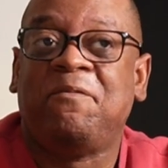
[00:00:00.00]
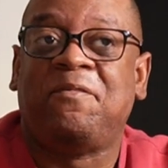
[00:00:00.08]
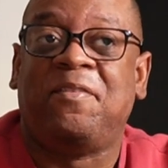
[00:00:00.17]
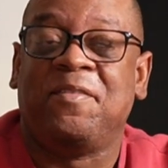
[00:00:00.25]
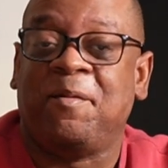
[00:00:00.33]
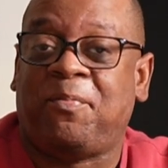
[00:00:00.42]

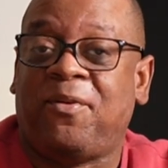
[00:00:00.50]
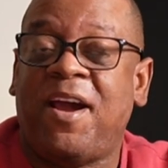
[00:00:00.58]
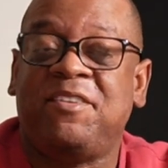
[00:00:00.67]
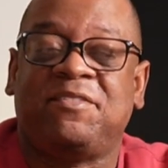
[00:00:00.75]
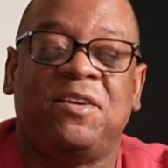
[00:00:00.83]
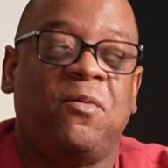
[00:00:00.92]
for the
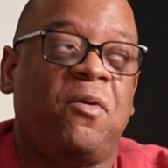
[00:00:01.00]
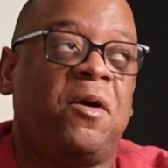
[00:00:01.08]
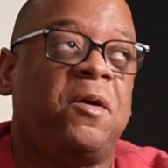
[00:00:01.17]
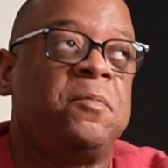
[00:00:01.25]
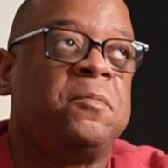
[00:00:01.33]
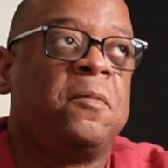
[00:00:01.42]
price they
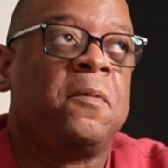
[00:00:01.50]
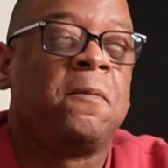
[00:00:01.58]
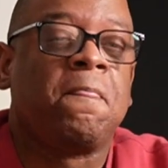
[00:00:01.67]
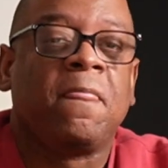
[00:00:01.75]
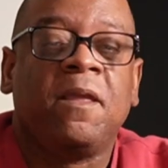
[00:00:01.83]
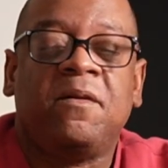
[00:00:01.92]
were.
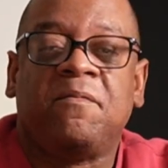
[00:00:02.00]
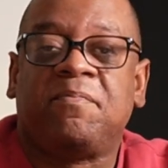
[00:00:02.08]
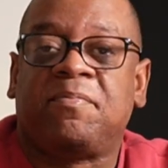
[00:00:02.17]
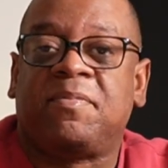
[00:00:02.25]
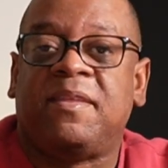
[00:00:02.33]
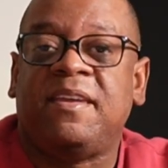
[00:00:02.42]

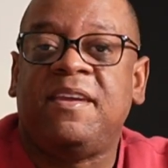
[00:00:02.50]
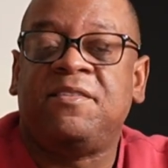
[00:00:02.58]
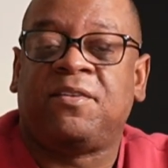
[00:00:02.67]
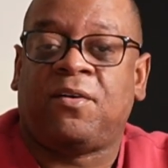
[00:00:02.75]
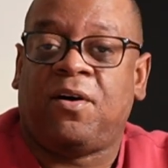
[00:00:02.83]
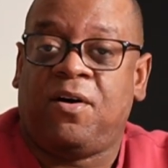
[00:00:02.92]

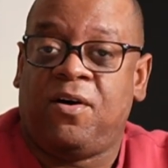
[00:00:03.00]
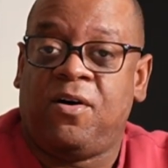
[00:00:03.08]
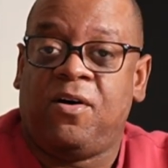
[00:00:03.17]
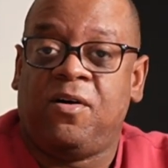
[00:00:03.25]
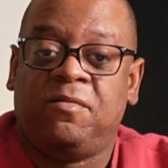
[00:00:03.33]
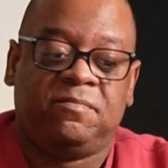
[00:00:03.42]
These are
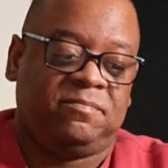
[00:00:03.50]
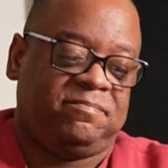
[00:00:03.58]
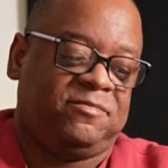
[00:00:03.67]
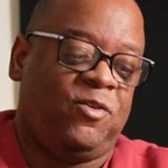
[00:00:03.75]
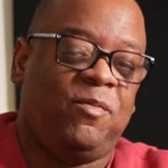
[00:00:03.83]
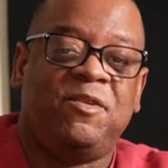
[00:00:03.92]
all,
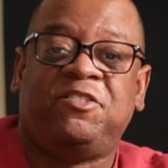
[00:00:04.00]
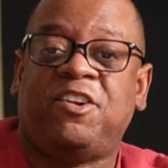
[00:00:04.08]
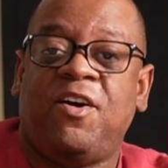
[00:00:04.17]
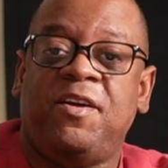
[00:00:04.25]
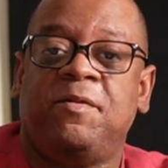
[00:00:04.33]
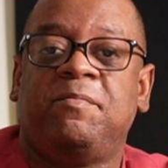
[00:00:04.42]
well, let me
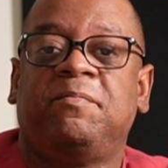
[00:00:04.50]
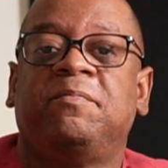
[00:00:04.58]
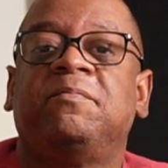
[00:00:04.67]
show you.